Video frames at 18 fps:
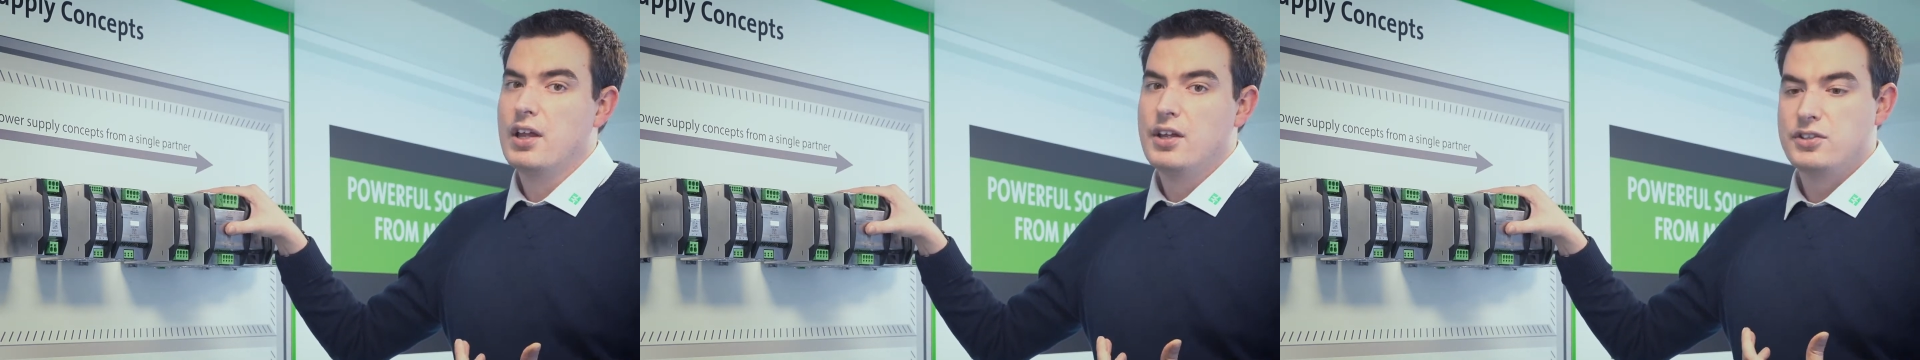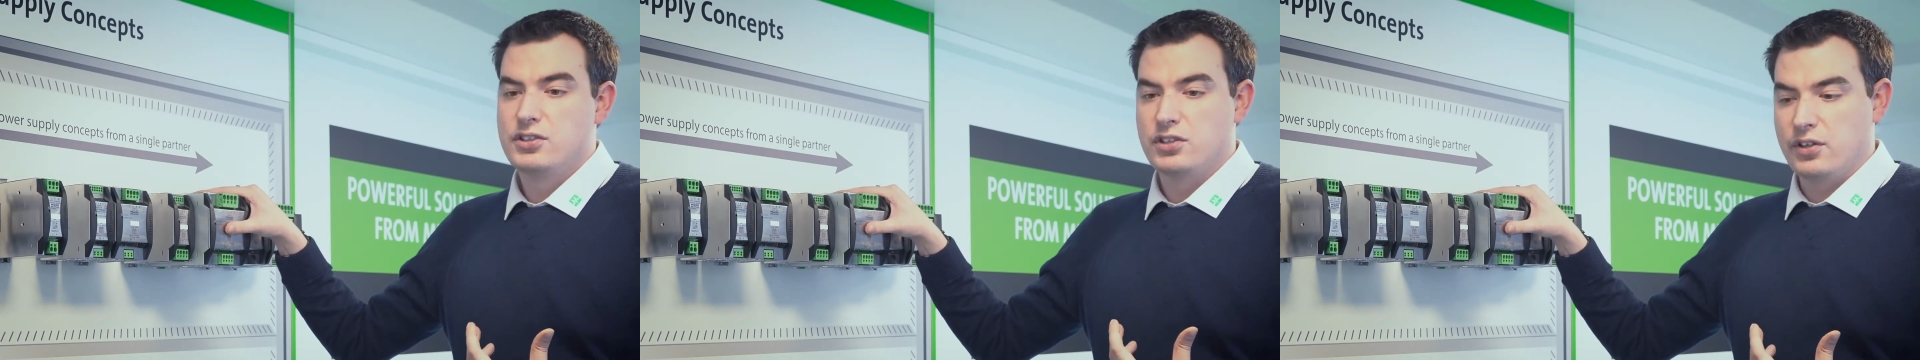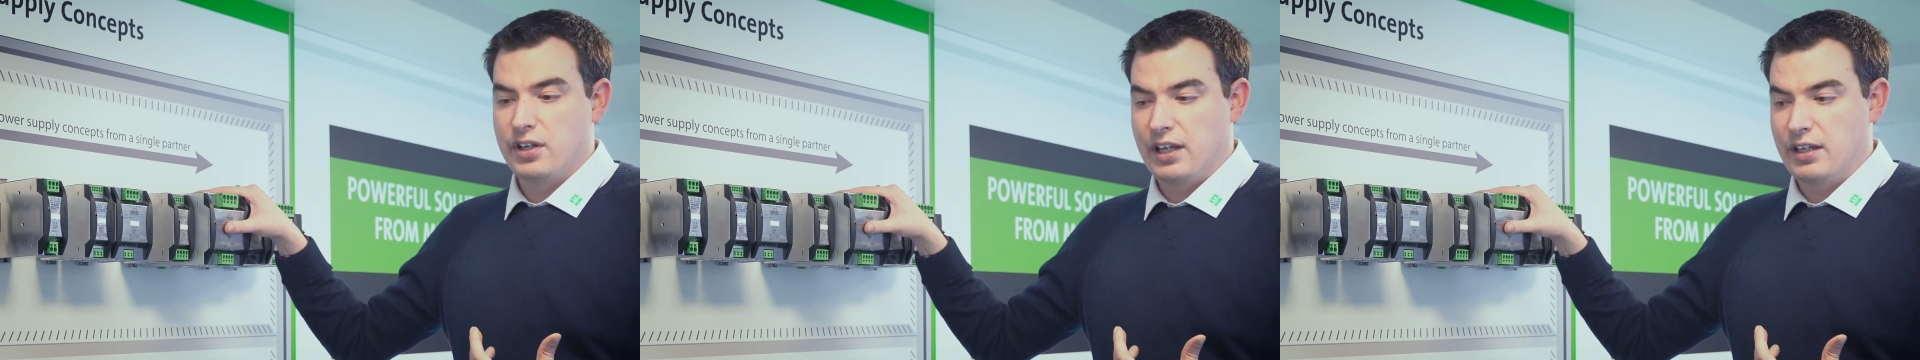
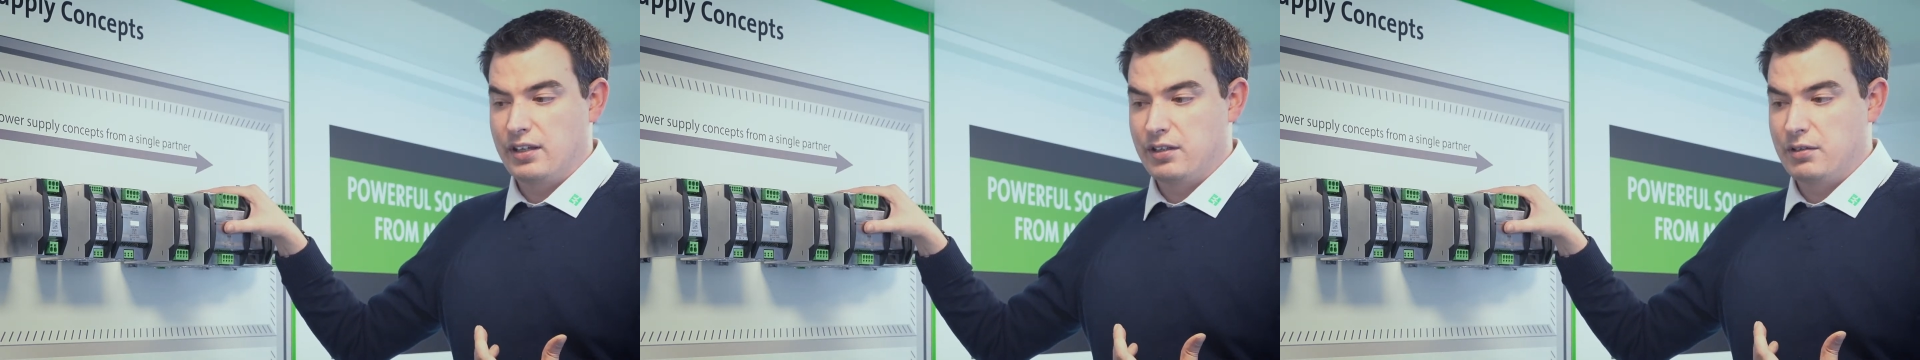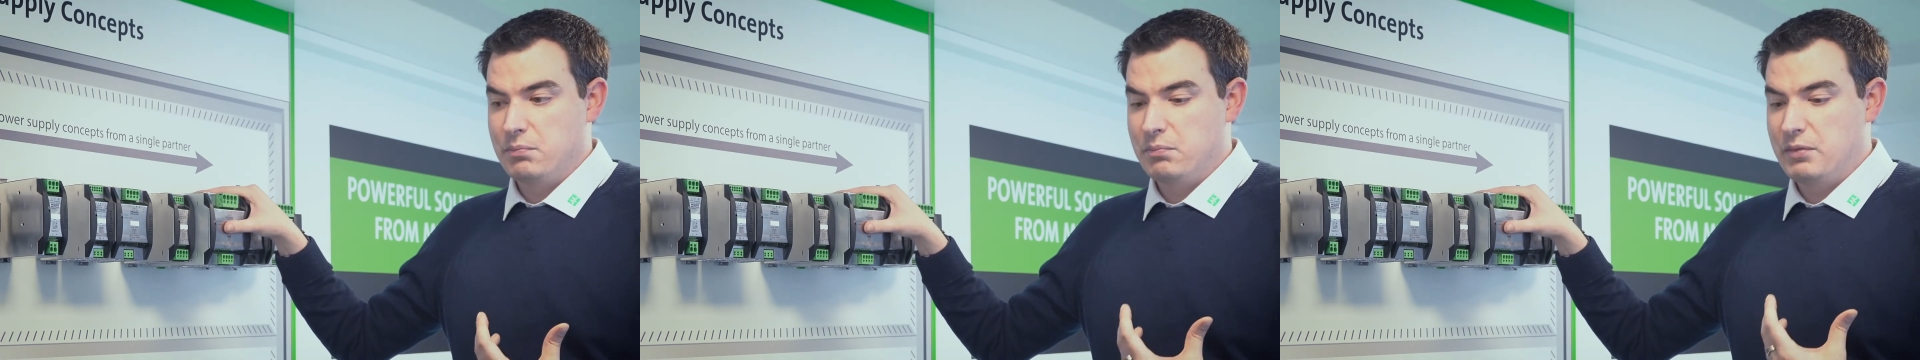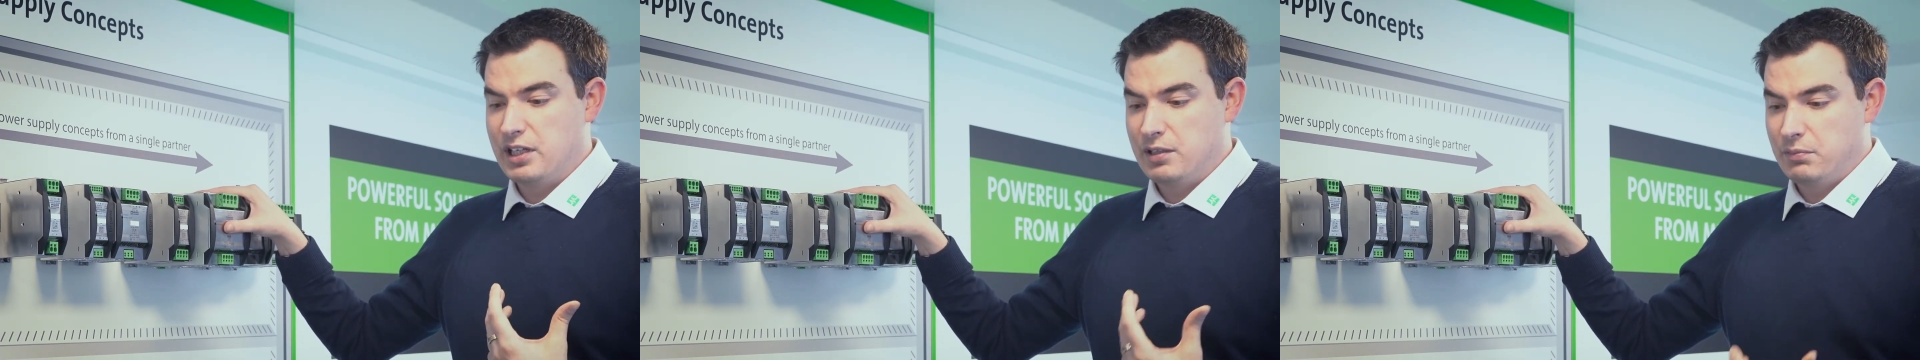so that the
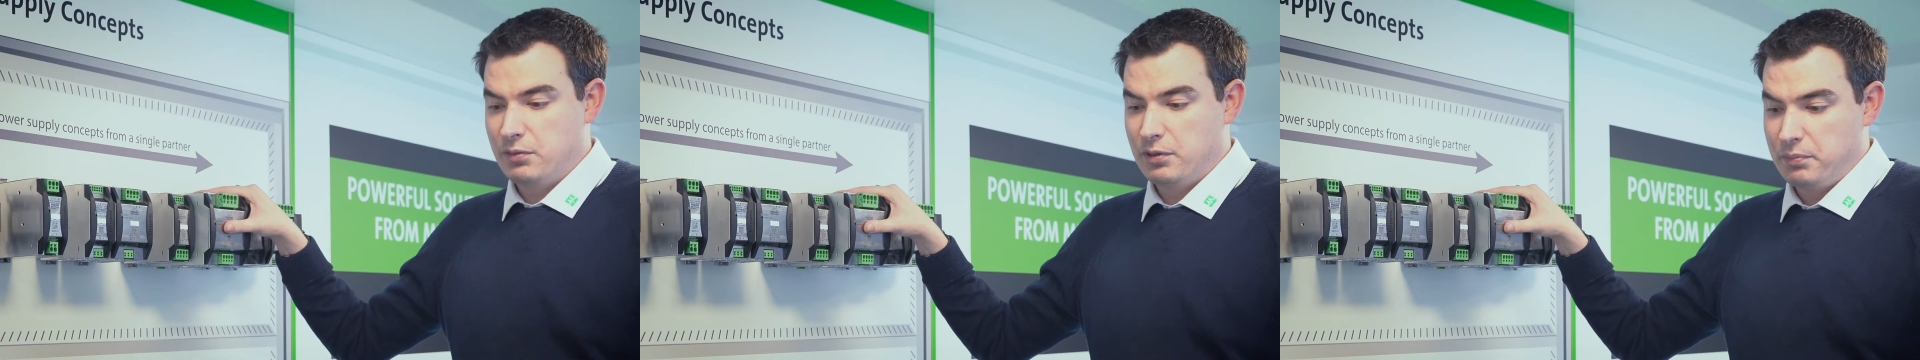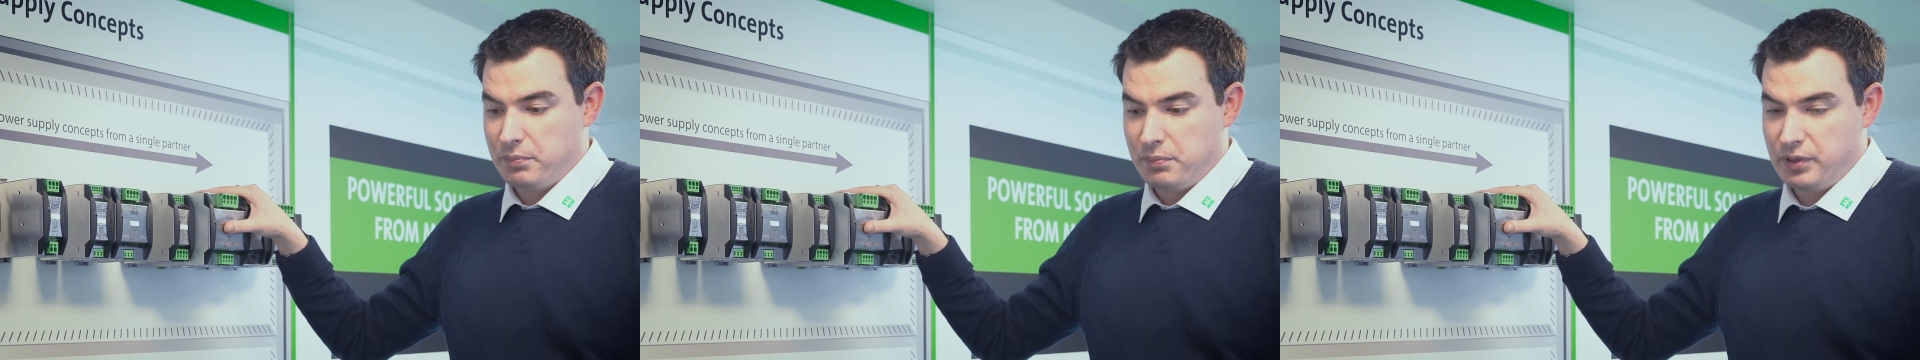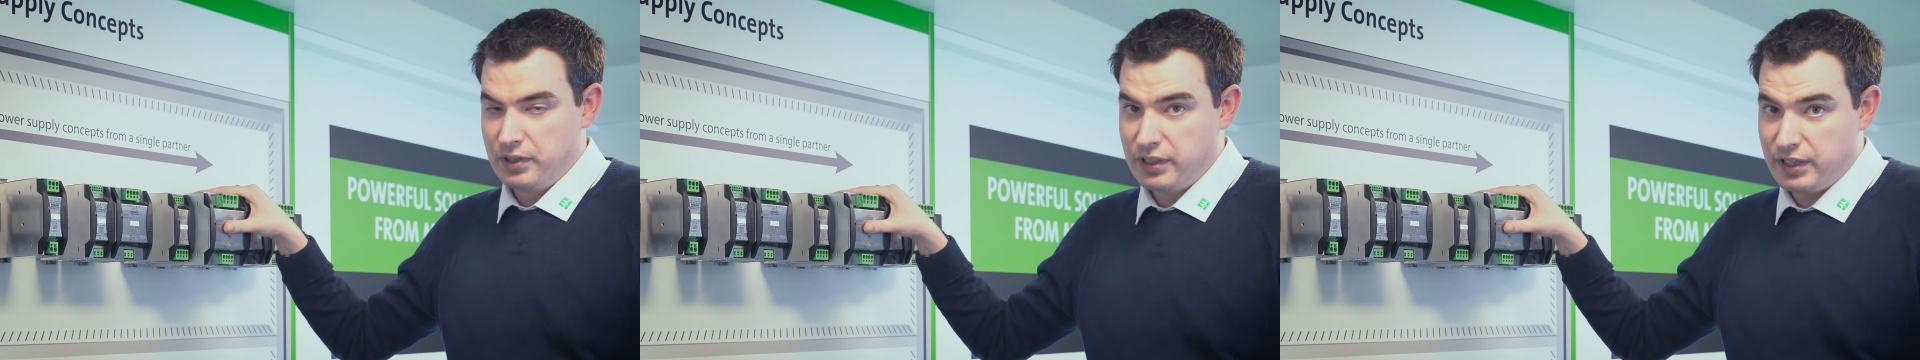minimum